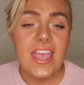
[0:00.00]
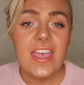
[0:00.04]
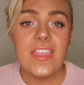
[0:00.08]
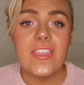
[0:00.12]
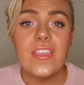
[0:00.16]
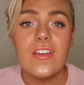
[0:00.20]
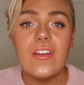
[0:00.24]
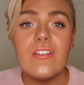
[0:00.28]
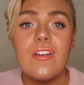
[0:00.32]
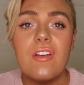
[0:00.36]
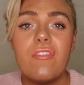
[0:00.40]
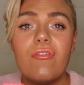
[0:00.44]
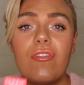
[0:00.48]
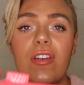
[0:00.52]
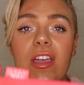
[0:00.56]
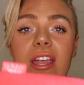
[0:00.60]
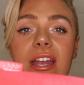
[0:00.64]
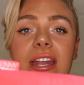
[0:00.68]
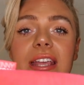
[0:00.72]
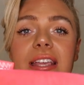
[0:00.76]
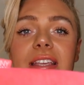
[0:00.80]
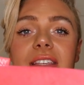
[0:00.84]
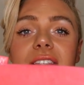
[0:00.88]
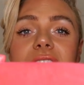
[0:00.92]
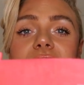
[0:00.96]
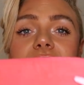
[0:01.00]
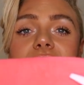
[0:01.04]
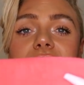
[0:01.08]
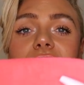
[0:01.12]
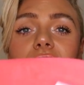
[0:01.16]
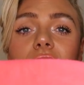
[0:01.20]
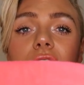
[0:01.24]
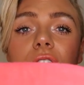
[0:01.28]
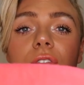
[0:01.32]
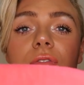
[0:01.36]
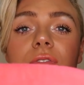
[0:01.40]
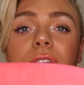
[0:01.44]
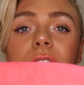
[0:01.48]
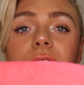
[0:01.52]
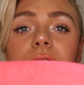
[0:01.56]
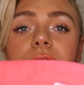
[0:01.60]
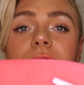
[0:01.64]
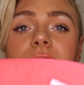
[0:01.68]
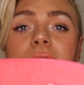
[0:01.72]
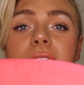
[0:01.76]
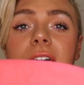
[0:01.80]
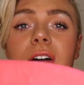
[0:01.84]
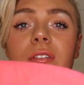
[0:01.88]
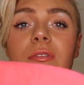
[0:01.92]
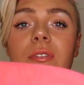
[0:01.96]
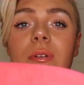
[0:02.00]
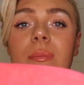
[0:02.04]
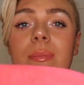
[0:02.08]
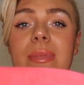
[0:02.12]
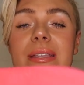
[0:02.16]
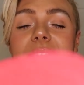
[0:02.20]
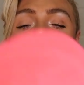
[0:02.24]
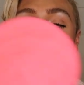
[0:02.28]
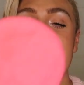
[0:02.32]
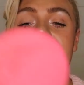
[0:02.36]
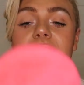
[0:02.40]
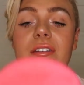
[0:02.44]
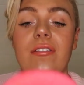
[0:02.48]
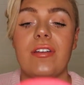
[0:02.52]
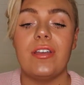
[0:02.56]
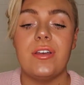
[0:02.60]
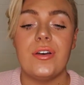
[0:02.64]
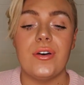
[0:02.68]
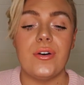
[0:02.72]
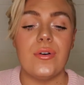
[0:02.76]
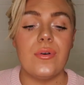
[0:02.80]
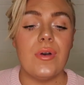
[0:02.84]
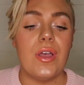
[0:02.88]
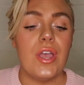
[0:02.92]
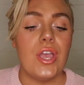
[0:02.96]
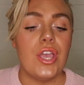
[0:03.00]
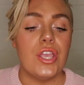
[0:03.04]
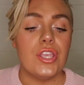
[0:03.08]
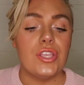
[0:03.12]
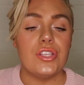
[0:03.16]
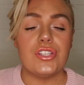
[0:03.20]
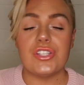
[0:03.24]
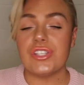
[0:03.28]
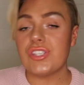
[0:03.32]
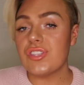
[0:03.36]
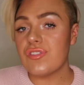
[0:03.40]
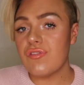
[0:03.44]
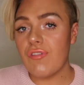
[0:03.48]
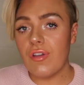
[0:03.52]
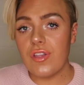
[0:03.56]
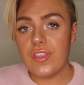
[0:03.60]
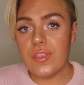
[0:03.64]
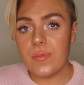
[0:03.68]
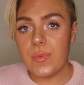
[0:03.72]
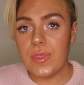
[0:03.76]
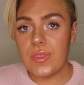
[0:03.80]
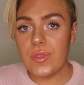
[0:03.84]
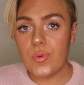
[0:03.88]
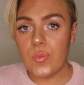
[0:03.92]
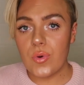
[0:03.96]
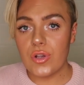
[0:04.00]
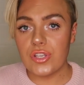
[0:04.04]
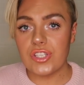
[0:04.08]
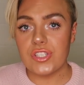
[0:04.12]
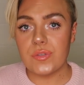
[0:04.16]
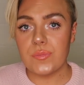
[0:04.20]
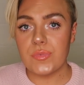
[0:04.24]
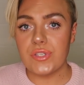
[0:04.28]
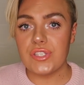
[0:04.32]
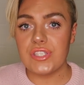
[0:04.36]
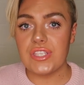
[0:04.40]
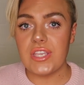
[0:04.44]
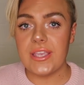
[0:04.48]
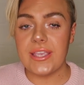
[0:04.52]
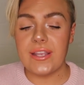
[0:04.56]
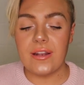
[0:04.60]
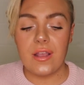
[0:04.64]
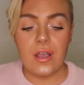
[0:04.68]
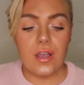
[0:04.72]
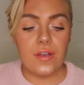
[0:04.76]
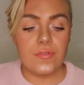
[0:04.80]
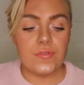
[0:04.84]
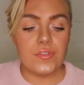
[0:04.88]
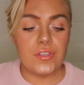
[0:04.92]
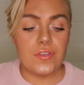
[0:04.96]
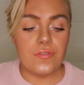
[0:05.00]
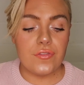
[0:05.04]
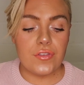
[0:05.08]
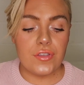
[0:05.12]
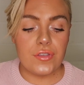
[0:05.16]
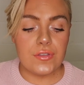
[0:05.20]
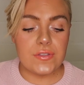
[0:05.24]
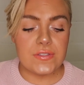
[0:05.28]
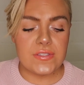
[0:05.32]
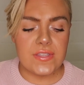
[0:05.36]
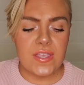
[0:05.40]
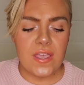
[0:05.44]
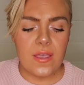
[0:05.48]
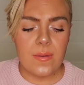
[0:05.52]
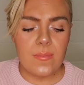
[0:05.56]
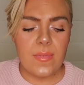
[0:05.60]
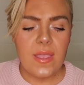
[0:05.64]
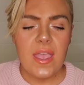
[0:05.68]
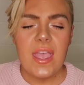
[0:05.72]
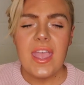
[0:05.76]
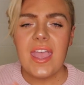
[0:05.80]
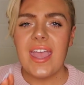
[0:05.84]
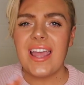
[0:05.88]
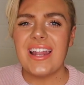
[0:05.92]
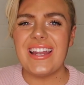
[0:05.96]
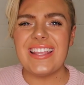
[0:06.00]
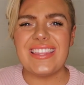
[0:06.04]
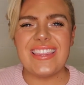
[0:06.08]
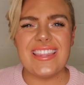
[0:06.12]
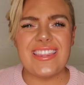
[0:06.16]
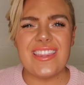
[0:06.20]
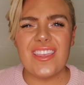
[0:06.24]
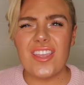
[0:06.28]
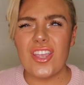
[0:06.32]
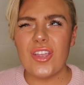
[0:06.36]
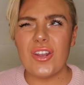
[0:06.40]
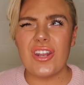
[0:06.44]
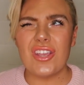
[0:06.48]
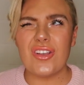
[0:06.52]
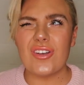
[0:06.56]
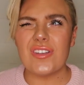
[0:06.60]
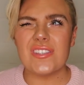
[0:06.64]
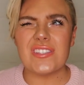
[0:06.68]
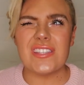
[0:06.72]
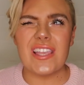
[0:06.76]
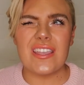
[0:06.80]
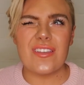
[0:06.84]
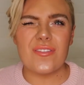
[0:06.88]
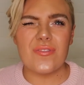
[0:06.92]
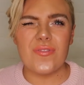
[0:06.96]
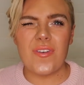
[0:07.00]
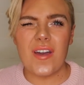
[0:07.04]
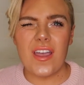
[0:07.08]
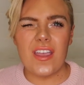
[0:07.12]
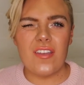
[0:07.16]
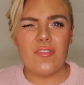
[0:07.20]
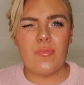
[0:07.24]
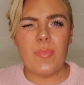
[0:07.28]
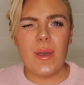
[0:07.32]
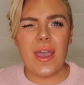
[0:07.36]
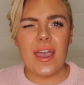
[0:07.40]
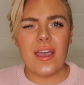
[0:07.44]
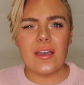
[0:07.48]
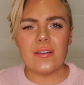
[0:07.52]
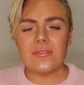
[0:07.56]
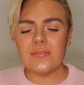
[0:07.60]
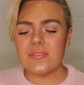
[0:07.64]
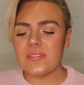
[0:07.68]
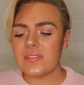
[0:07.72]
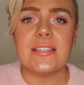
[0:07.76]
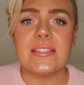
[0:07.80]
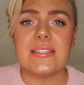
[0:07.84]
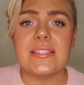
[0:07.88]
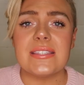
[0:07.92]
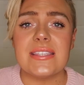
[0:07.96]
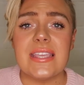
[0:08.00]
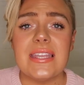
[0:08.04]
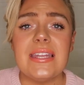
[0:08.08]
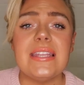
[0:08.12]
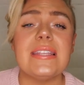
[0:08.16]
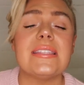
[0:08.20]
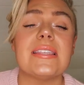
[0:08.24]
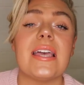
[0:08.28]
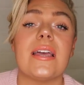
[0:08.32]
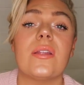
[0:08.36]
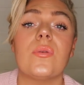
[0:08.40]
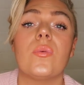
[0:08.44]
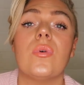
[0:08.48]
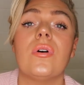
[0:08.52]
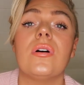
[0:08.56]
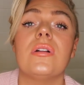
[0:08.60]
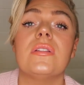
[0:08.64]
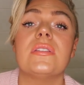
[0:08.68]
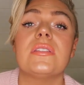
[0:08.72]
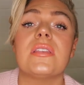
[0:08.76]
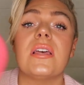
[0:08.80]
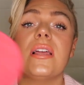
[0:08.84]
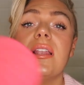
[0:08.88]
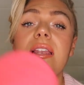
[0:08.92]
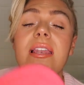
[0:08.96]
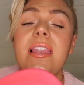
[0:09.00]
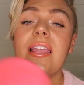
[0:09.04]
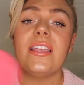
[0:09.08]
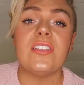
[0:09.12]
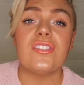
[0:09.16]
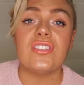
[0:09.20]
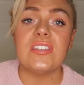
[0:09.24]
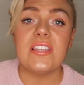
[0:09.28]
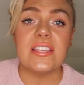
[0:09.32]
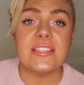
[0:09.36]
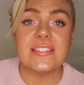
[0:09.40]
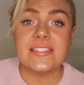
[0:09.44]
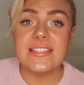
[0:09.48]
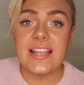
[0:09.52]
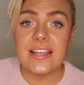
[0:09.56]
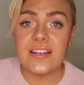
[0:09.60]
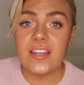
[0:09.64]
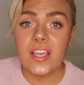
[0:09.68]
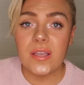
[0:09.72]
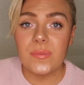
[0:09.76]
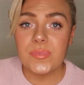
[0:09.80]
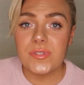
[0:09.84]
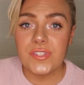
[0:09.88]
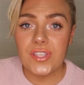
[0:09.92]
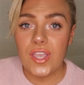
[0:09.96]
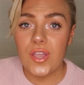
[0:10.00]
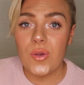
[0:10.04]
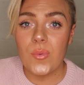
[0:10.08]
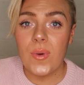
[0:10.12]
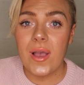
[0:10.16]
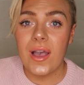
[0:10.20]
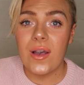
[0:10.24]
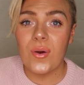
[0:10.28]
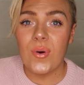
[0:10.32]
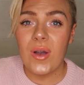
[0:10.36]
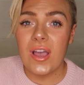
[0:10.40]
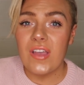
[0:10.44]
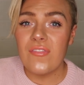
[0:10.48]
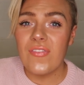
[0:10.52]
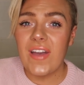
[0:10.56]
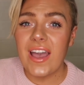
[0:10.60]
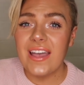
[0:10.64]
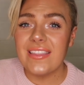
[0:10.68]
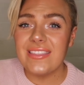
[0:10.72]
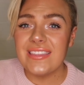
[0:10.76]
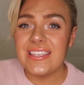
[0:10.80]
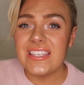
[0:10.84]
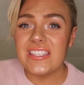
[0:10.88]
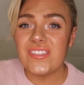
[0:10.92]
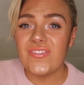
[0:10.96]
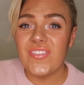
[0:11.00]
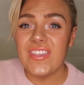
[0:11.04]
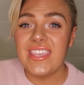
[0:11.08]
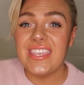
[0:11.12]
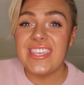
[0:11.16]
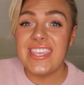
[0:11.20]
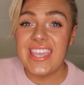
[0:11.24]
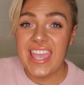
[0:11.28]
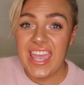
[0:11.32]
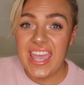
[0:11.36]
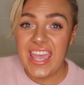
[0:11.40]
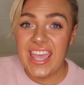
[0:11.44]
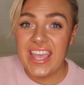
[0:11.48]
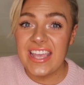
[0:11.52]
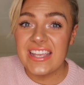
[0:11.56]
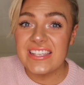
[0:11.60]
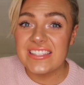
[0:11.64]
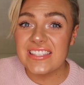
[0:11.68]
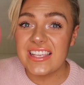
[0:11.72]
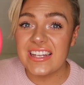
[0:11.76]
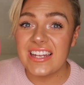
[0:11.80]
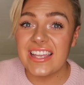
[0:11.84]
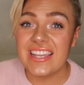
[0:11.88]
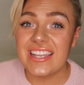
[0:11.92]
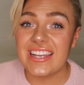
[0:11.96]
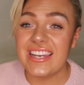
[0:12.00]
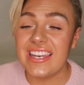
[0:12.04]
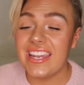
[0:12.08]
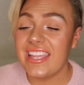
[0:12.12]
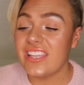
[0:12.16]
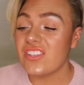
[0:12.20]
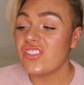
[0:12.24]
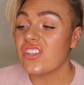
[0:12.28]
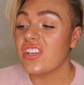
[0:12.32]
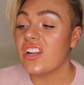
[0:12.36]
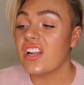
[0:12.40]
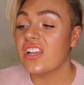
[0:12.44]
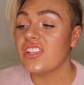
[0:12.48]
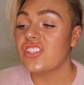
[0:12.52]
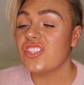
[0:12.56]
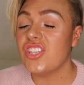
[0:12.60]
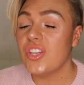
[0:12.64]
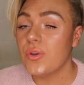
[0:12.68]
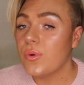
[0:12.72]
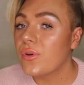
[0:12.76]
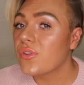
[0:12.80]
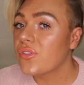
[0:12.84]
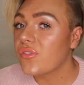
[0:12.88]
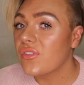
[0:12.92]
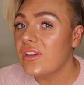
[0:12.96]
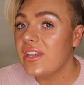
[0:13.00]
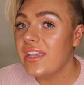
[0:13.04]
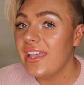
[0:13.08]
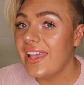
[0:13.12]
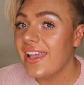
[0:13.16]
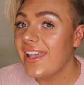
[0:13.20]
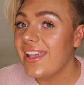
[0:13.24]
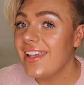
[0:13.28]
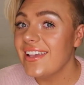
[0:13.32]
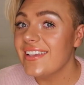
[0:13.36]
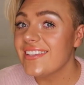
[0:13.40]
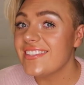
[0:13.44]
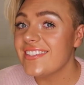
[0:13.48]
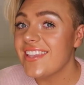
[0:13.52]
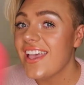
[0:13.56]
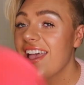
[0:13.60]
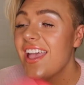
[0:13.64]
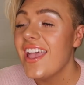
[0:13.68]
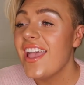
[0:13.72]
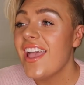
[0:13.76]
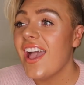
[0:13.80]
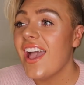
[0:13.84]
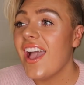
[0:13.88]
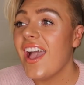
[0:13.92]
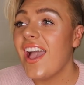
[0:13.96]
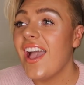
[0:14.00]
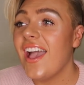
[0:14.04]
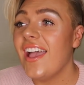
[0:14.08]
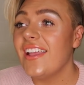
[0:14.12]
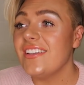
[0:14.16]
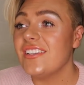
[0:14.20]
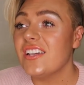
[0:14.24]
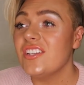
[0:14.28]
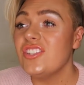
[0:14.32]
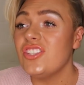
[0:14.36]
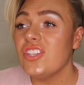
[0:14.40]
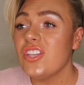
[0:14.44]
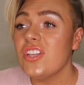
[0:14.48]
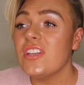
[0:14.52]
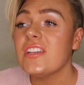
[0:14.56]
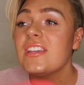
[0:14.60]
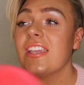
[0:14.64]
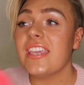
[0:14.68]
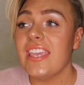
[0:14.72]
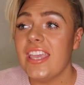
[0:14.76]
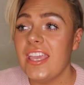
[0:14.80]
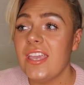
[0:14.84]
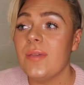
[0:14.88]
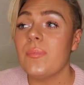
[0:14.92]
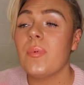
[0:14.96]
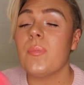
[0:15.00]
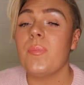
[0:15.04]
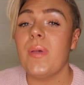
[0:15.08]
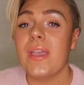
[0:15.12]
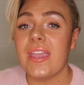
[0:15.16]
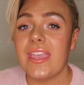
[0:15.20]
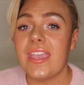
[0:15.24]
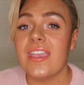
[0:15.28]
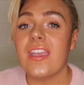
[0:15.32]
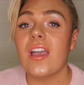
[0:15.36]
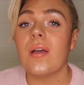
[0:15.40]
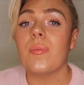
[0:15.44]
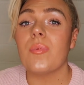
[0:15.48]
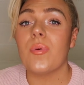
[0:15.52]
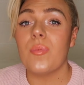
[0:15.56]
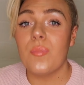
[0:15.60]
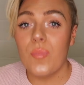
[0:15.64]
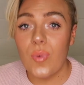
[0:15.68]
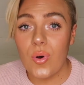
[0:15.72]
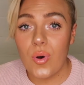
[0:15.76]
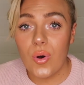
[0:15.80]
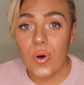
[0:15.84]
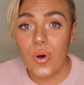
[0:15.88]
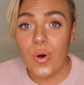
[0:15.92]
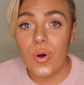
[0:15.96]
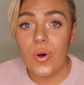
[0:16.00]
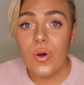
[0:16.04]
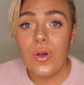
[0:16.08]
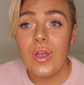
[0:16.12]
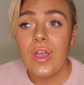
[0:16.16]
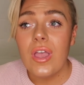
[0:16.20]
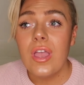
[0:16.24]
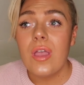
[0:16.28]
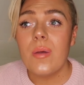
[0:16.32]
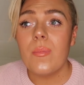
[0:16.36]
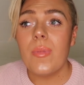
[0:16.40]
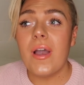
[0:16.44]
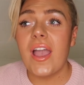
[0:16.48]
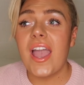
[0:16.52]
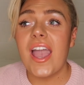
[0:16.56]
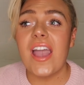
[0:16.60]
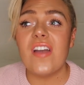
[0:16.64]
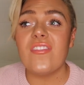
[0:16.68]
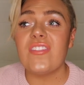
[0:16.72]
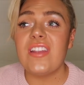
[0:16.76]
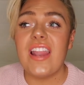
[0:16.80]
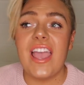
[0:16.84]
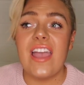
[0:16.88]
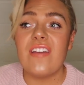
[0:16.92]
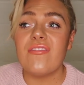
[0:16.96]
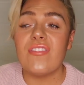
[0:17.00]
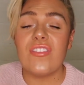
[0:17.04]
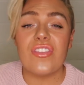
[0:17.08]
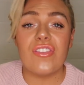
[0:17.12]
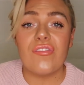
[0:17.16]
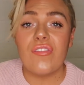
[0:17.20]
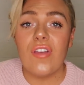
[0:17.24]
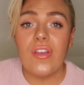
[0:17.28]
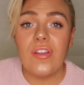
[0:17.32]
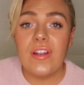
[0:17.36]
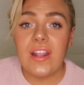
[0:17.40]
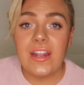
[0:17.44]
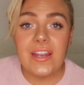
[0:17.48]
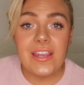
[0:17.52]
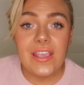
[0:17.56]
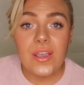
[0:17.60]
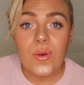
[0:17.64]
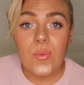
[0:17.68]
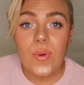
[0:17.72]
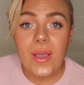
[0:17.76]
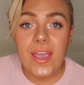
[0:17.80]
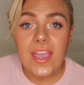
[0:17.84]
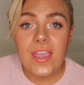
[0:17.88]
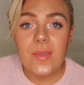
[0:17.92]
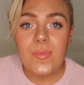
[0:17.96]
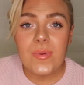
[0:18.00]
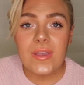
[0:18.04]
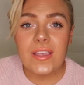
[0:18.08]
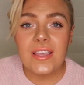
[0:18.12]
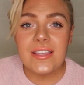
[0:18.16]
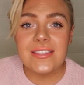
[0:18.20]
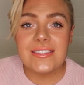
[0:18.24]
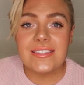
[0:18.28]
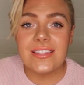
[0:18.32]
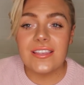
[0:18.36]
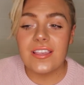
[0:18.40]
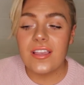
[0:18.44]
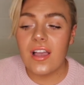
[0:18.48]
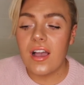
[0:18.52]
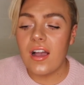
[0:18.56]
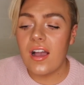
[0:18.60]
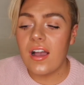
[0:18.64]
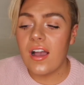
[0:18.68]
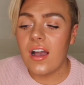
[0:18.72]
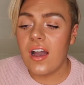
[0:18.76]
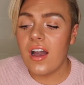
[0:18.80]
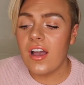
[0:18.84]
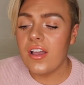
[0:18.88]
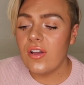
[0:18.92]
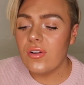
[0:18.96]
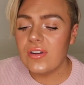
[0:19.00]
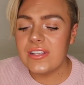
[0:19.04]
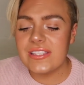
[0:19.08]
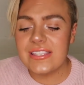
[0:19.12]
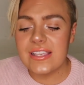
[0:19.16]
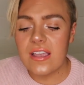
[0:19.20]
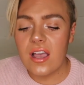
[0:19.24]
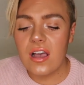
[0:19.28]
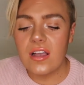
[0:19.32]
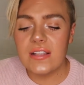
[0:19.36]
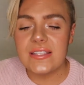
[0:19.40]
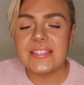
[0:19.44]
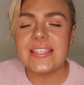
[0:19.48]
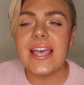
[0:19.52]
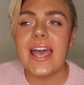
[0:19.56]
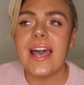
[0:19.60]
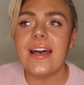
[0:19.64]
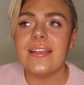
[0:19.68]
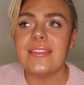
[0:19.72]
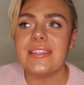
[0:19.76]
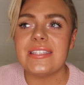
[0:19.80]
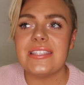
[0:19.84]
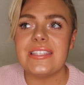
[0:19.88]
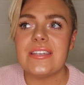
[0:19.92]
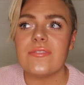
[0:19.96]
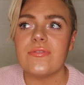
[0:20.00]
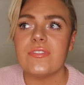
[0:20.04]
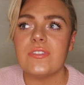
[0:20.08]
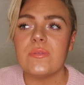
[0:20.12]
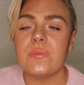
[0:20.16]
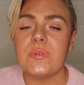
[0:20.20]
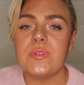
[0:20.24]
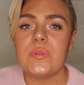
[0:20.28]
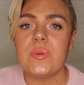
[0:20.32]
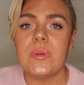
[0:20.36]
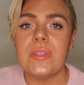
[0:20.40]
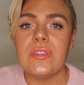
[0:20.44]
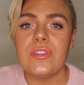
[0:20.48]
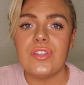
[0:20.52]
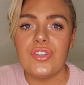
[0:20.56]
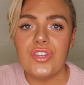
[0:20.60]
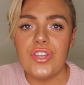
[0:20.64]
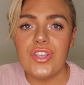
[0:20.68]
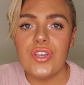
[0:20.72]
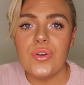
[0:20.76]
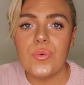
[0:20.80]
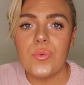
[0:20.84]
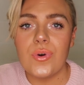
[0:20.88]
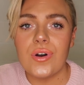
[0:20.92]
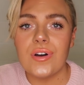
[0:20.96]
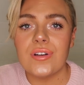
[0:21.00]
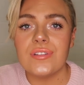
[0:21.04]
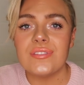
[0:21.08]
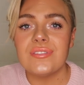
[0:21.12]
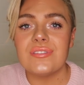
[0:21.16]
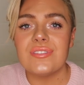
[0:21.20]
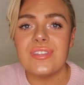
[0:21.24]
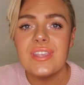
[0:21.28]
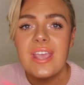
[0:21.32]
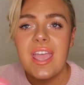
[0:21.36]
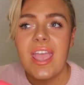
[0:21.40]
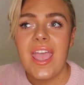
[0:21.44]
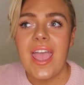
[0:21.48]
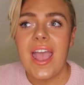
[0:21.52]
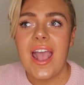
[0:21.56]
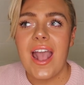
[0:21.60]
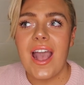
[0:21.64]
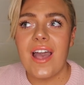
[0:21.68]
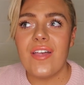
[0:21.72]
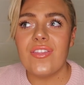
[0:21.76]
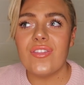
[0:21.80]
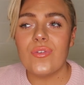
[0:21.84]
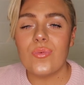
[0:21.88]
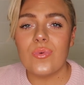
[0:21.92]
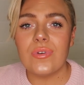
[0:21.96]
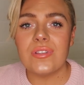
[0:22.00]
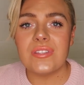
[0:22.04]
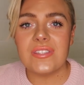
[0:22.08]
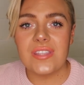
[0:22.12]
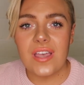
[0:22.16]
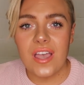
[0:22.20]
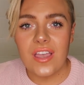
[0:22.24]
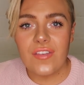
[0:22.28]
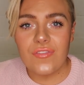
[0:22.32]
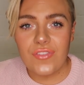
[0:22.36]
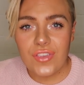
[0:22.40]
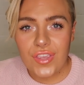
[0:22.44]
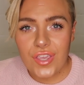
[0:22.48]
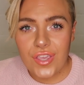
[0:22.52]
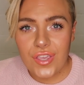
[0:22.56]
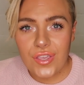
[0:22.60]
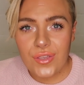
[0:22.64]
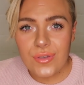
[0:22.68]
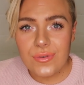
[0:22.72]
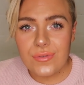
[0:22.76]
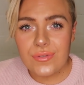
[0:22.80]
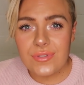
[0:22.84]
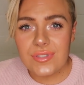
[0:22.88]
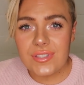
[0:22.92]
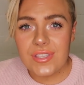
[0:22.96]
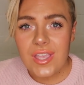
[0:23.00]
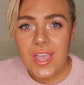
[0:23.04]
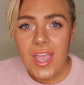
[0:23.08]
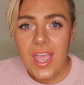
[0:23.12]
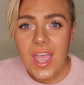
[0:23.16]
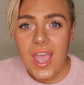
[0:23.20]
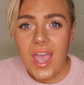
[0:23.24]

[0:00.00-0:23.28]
They're a really soft velvet material. You just throw them in the washing machine after you've used them, and I think they only cost like £5. Skinny Tan ones literally stand up so well. I've had these for years, like literally like 2 or 3 years, and I do keep picking up more, but I haven't ever thrown any away because I honestly can't tell the difference between the new ones and the ones that I've used,